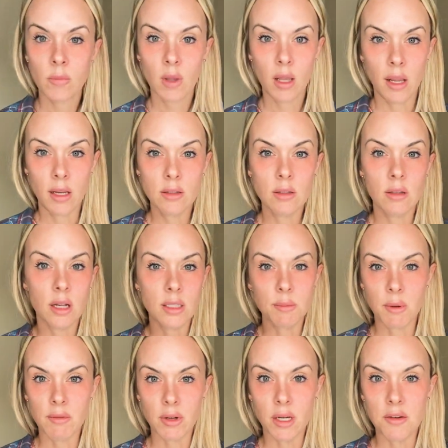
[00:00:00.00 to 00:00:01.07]
Okay, so that's
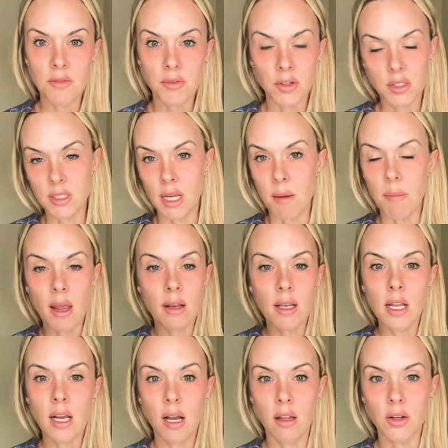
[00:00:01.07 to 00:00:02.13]
my very first step,
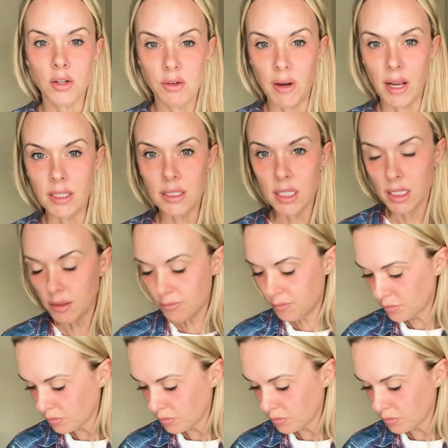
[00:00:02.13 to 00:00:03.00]
any color correcting.